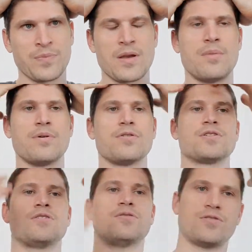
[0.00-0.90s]

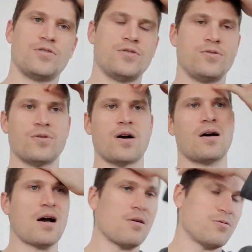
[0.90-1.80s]
Because I used to
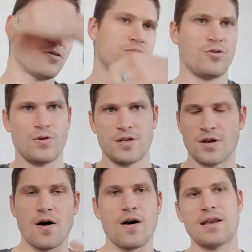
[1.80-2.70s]
I was doing the
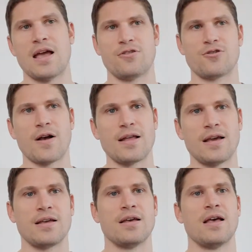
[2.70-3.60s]
iron head
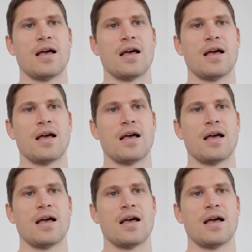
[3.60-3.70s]
training,